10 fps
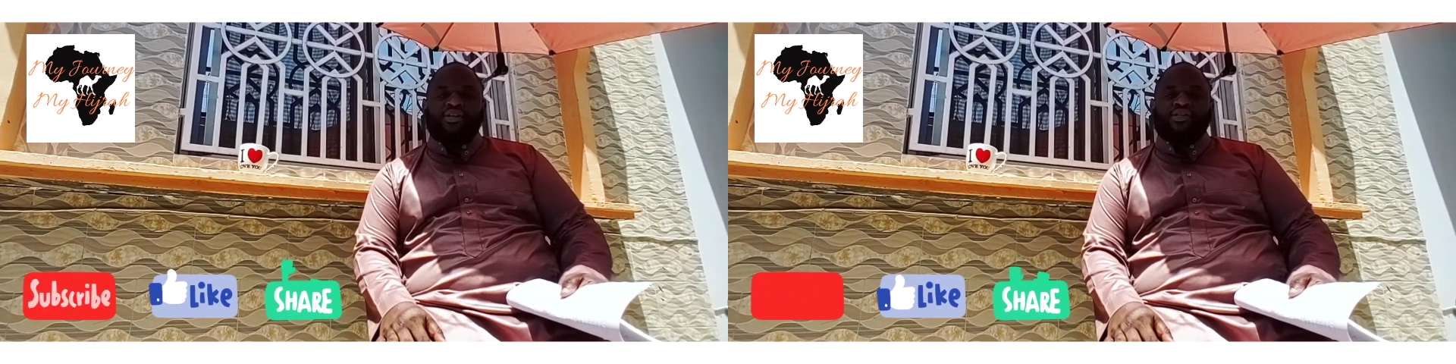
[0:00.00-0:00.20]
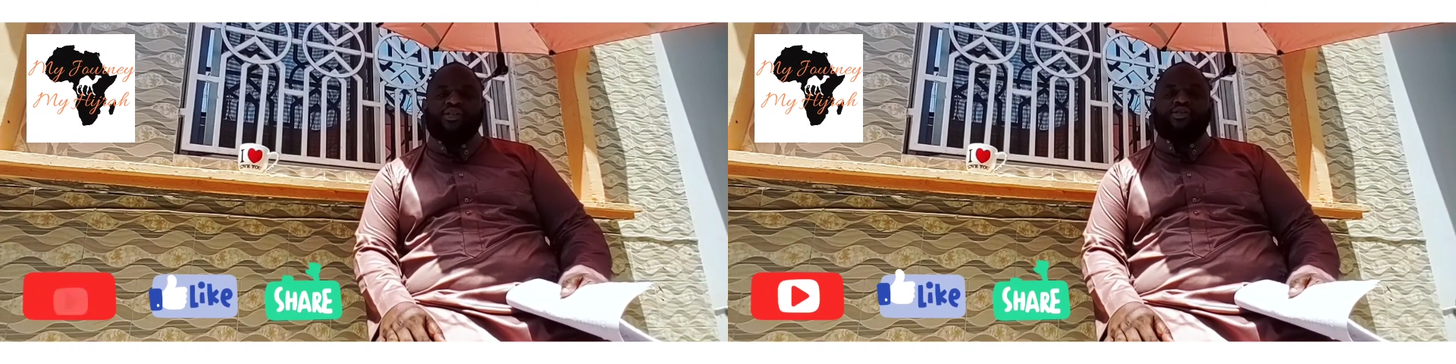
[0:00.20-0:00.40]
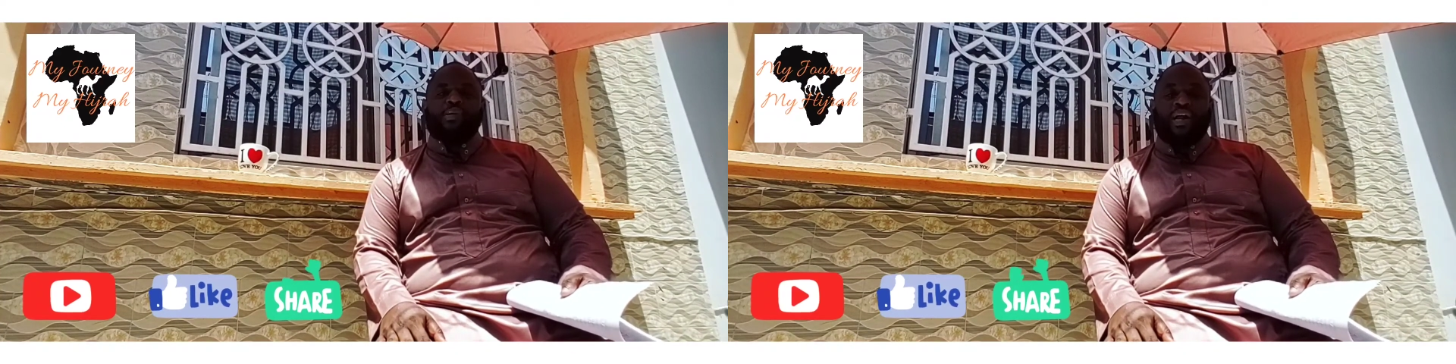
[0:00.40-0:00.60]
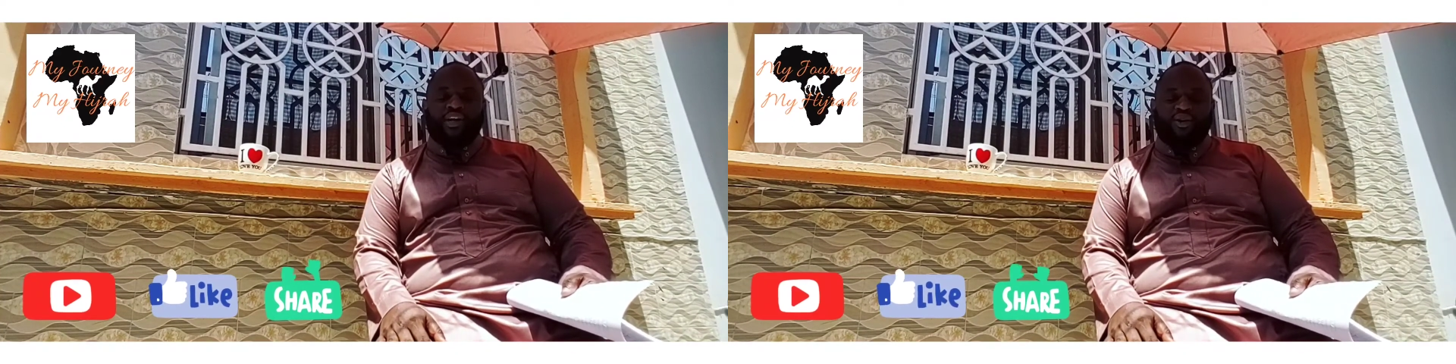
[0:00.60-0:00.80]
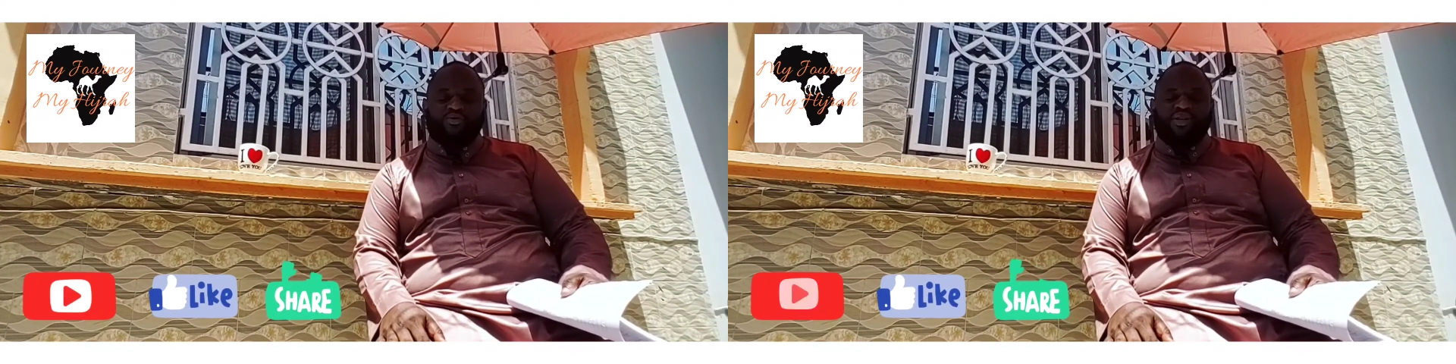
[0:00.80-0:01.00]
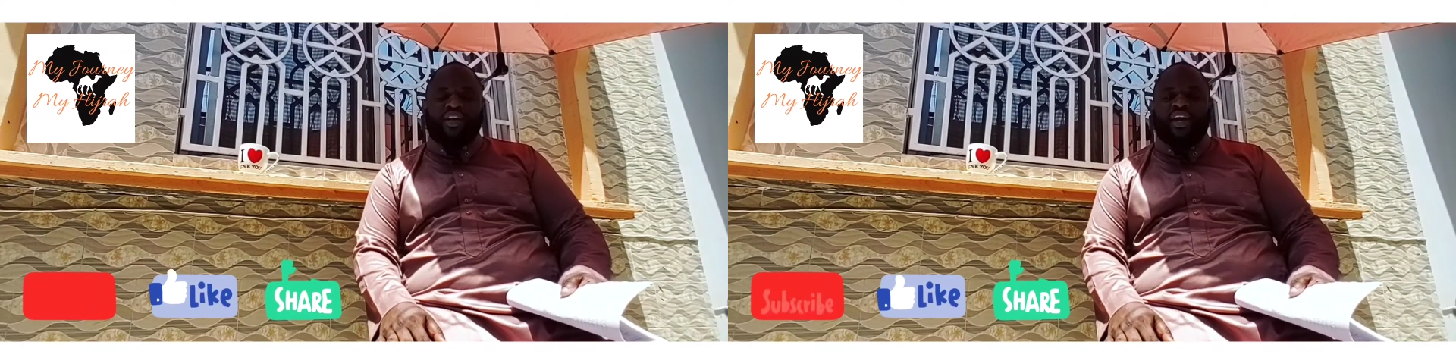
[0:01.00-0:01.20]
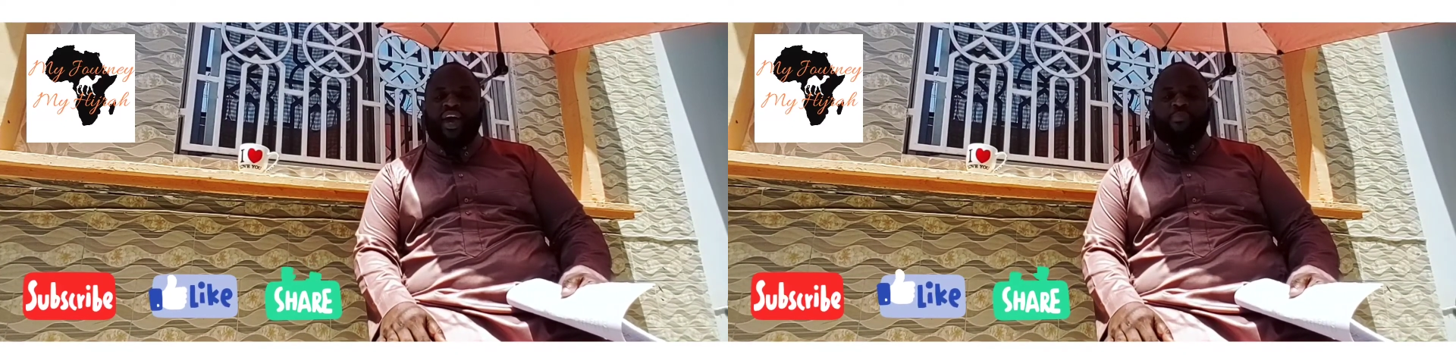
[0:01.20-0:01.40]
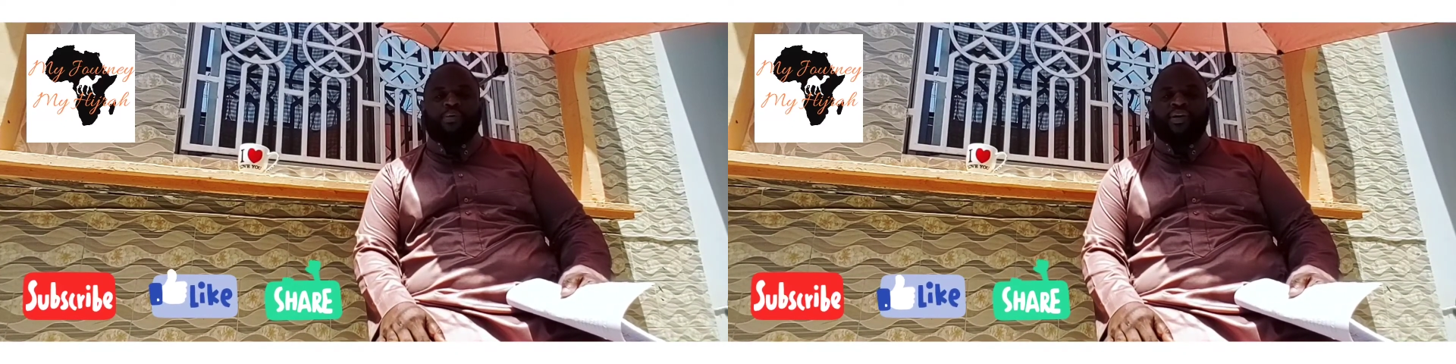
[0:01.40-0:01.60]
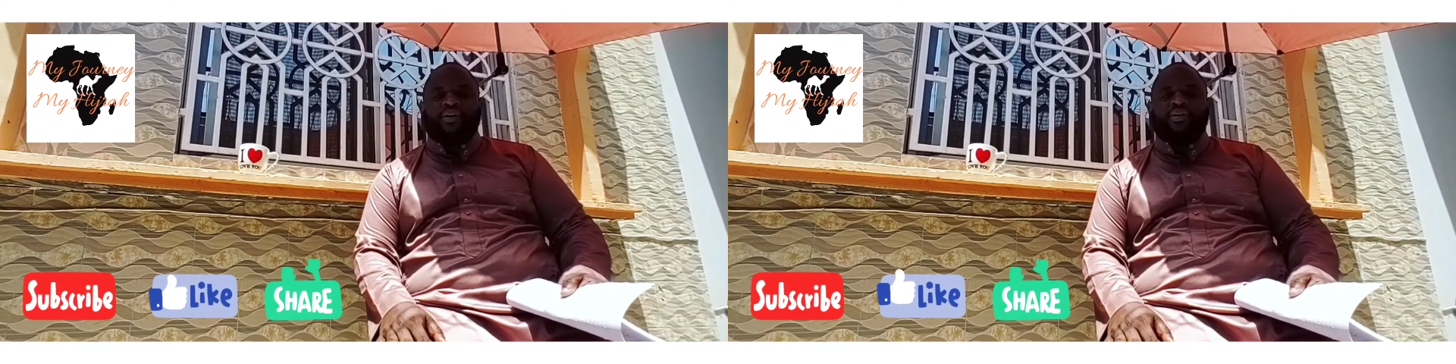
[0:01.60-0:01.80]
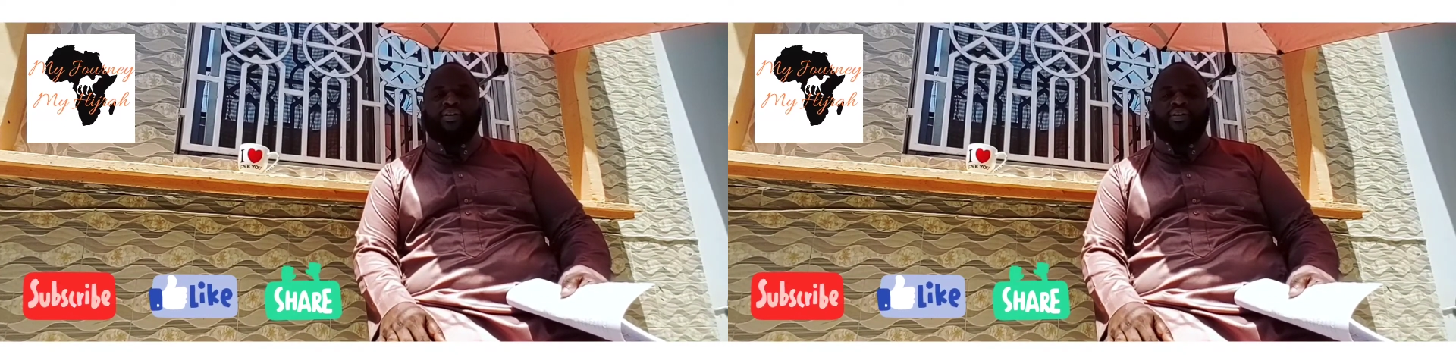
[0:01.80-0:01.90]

It's the smiling coast of the Gambia.